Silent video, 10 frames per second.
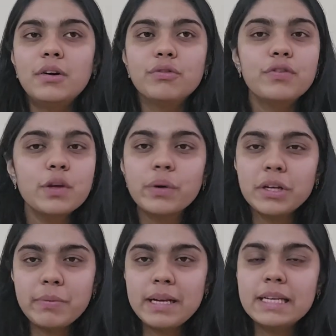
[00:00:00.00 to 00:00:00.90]
free
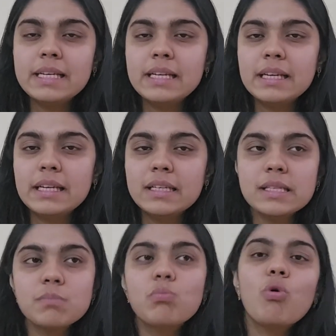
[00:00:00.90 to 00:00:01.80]
120
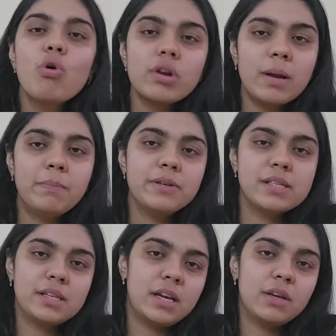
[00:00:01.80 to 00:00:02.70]
is more
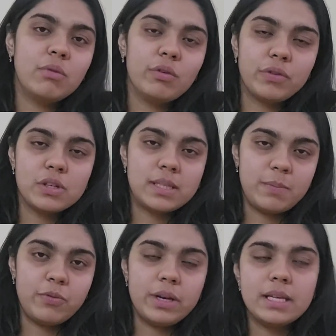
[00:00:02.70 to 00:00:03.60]
representative of your
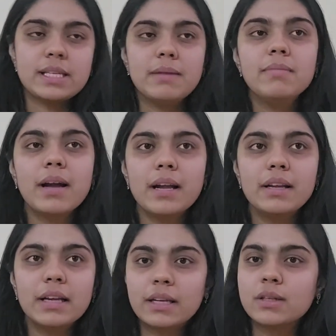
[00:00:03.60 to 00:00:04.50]
step one exam,
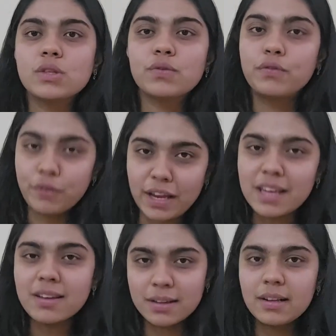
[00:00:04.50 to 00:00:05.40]
and it is free,
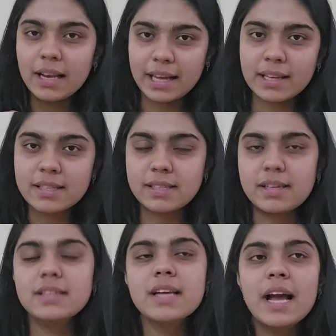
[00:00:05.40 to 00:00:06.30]
like it
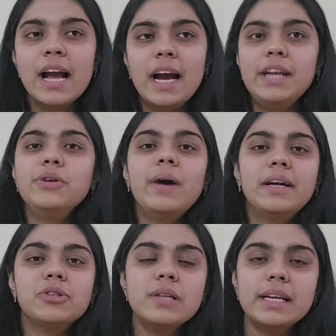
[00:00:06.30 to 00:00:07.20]
says, and you
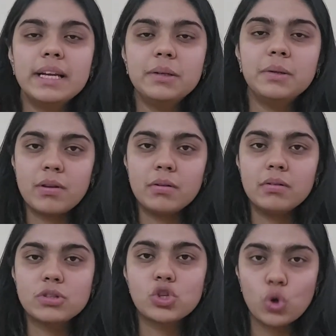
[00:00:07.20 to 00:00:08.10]
actually get a
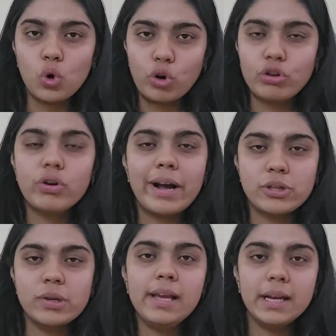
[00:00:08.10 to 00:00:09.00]
score, you
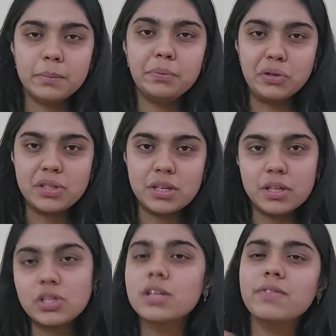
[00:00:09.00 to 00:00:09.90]
actually get a
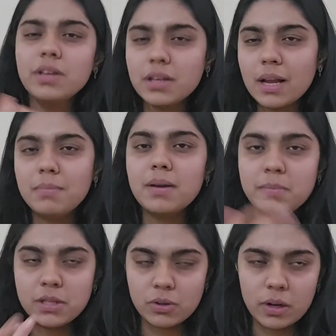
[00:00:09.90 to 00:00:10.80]
percentage. Even in
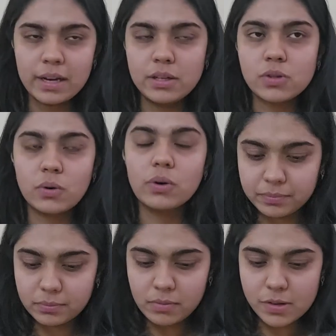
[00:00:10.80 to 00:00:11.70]
NBMEs, you'll get a score.
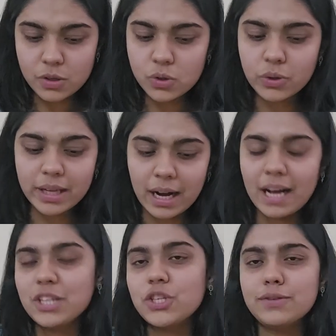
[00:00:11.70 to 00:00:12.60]
So yeah,
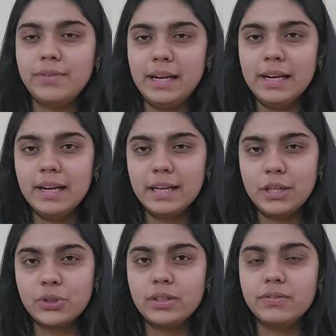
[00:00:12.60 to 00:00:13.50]
I just felt like I
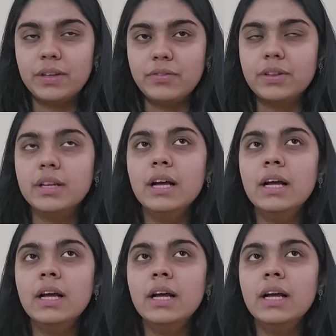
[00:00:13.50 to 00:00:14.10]
should have given